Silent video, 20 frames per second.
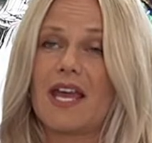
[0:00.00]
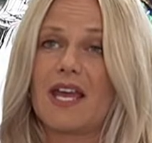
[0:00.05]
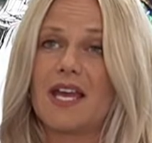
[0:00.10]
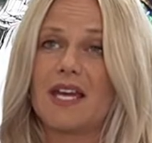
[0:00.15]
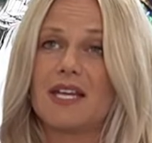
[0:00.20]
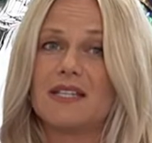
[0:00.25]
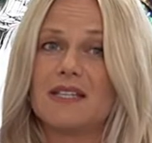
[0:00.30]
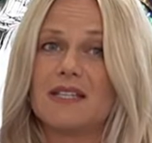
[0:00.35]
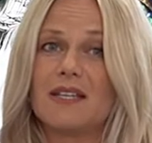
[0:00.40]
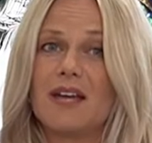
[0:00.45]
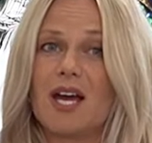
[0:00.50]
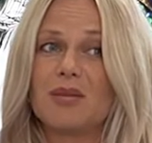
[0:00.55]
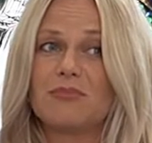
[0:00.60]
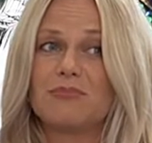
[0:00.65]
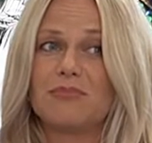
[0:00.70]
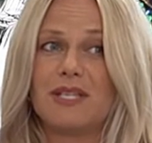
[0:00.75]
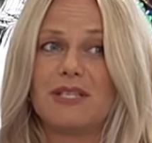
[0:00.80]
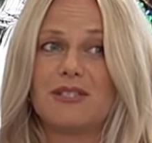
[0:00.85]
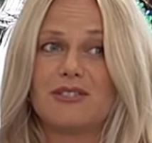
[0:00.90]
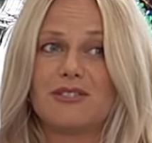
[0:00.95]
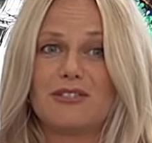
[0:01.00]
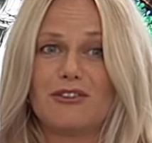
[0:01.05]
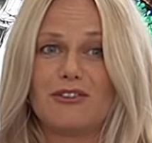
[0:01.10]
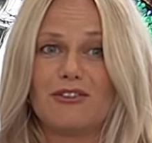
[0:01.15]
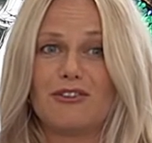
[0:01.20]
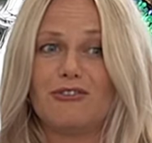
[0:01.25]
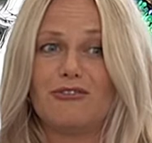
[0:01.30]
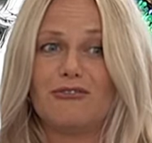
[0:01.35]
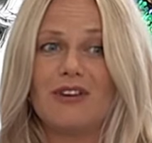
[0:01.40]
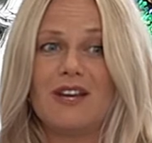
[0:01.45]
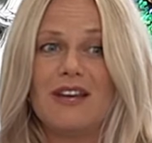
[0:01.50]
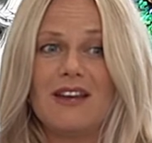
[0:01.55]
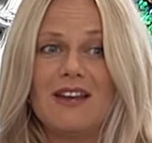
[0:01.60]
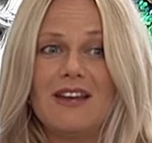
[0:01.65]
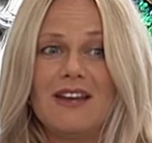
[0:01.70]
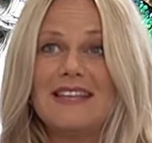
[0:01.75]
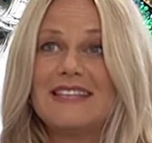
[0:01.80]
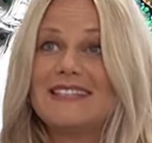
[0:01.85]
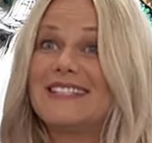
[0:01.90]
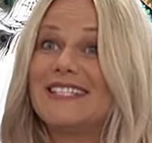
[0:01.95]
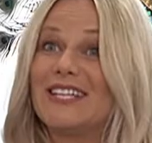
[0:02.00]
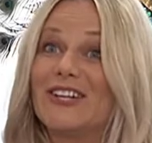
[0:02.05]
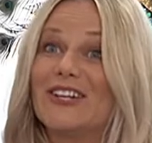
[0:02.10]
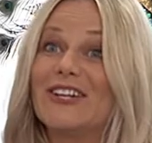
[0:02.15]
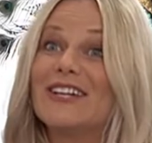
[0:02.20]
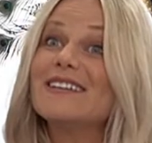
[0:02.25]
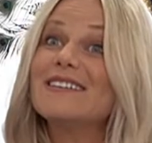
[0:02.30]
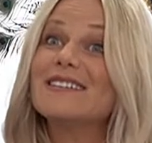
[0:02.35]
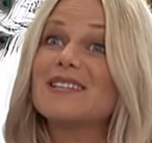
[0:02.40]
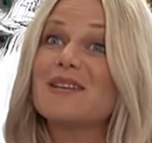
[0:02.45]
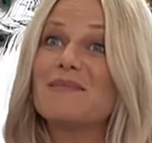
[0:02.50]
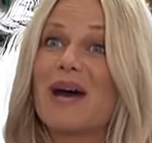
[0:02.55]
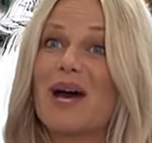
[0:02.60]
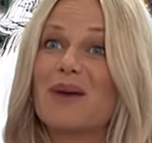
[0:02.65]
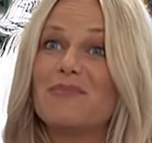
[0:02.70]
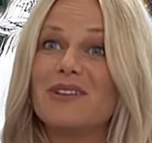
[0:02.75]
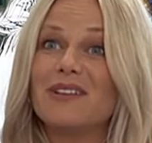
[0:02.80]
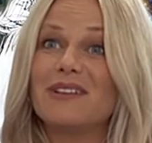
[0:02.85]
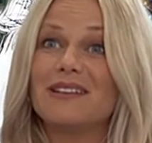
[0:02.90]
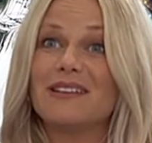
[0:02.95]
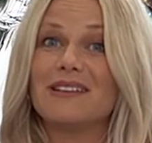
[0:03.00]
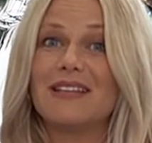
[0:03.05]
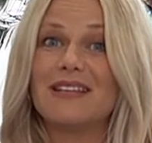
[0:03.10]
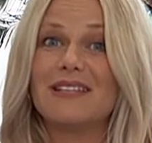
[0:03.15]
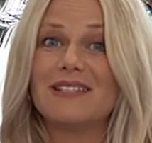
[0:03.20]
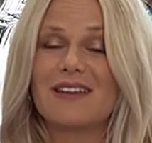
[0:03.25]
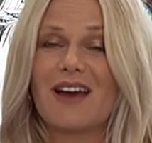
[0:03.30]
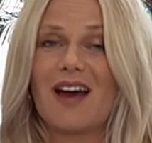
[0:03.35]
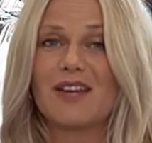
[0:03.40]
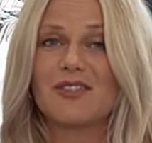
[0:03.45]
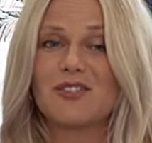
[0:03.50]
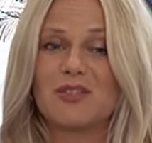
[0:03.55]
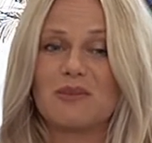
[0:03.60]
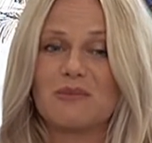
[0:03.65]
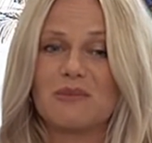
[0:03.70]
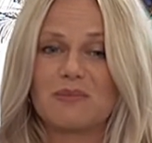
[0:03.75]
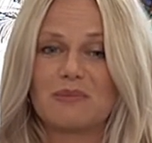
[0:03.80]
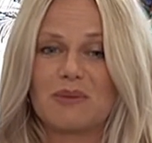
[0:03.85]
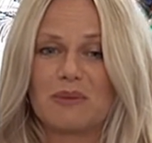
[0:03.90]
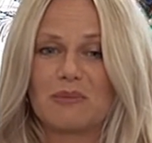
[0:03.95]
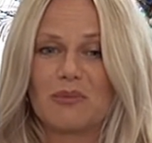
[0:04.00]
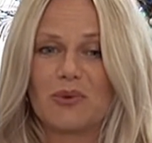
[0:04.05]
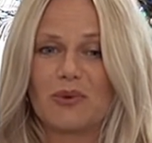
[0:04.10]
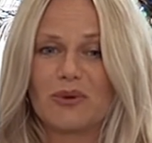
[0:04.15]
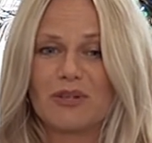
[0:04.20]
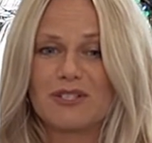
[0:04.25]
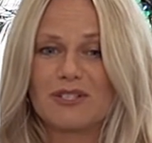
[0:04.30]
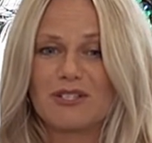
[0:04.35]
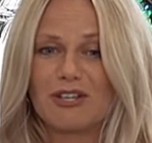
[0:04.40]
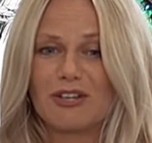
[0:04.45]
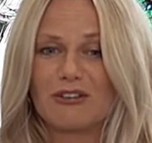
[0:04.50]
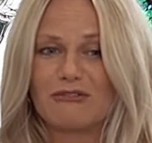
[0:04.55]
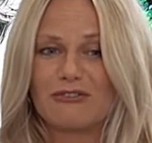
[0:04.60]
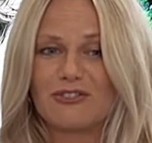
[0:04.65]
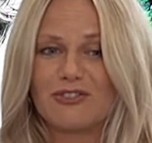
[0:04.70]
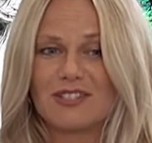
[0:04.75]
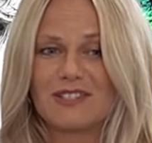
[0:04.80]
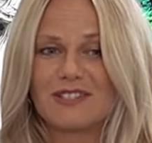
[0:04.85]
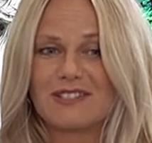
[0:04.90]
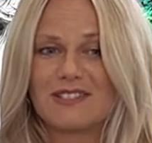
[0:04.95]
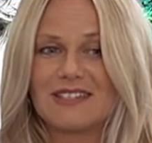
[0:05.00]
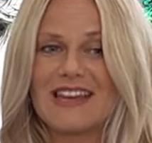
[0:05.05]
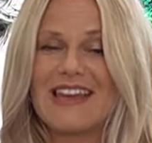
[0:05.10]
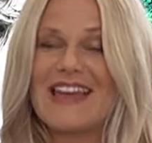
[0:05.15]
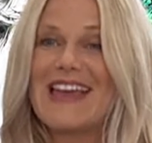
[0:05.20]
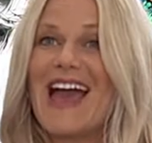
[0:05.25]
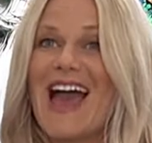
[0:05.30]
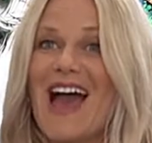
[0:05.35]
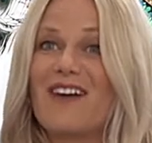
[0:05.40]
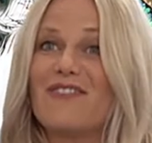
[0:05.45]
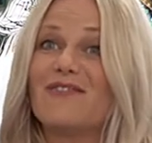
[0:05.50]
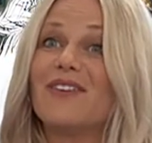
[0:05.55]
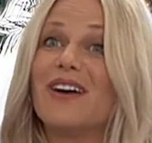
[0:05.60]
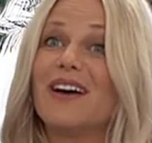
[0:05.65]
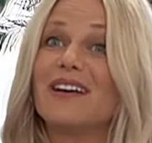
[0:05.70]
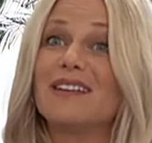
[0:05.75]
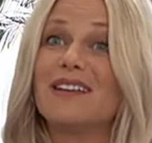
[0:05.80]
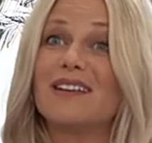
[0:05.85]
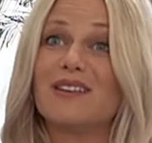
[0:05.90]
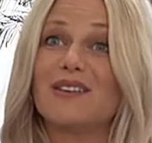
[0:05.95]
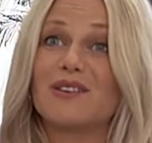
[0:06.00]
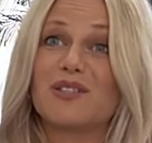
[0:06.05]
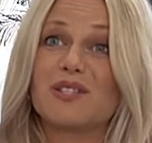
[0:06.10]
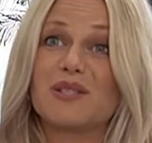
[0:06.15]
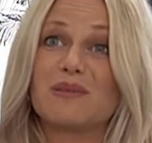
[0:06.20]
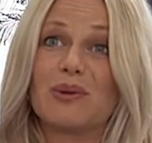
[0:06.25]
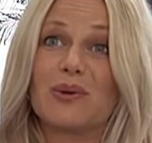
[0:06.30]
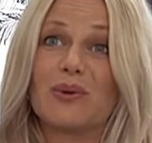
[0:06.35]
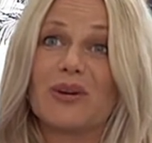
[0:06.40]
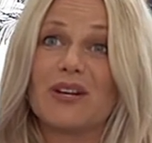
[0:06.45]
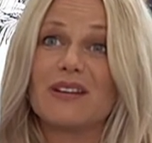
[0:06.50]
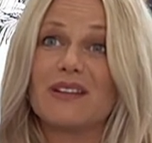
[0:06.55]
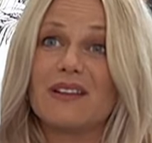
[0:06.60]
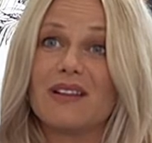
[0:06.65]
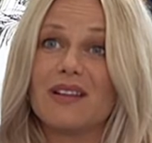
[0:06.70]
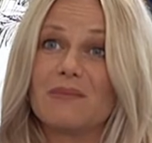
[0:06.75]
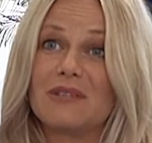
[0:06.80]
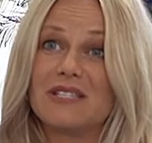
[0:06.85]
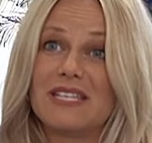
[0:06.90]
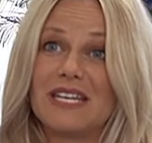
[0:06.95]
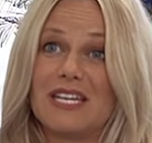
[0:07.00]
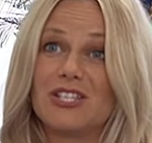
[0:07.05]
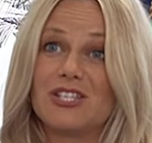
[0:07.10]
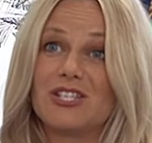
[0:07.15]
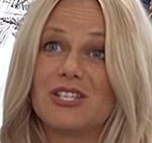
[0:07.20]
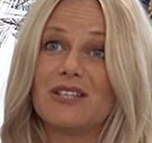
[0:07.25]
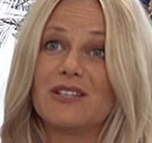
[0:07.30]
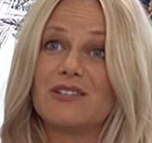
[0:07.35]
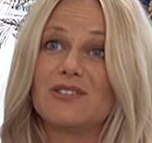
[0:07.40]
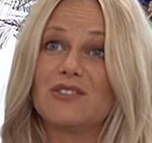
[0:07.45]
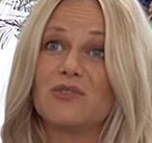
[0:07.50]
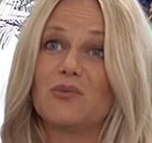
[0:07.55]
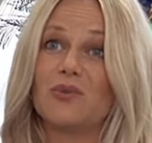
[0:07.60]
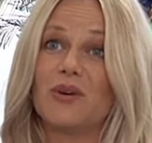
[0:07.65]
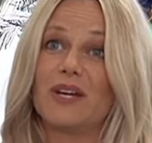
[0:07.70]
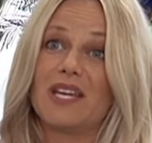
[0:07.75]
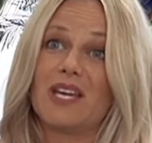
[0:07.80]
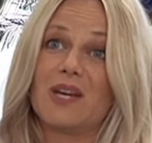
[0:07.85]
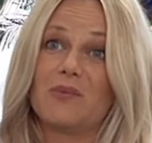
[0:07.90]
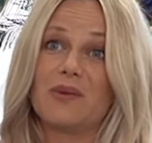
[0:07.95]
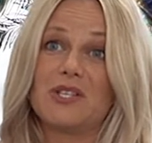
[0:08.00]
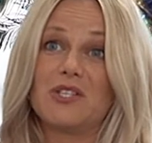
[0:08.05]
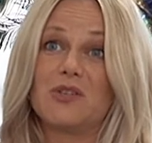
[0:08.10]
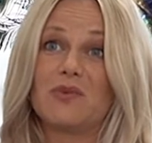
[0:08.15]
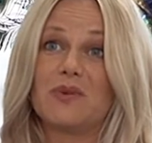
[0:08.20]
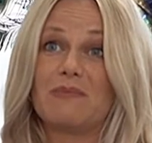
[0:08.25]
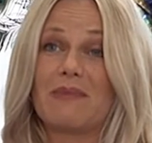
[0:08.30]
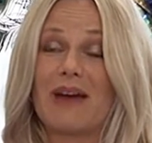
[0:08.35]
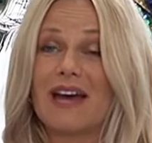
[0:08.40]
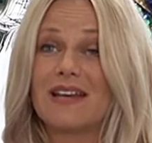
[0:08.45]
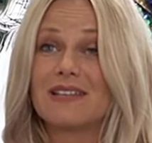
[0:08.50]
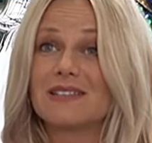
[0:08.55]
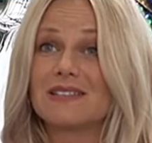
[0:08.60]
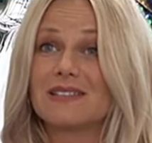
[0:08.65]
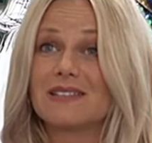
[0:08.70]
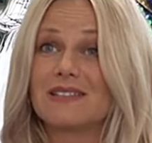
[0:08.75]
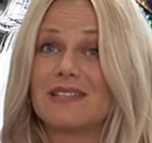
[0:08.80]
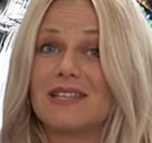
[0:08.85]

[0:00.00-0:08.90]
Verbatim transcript: and not be so serious about building these costumes, but more so just have fun and explore the limitations of what can we do with masks.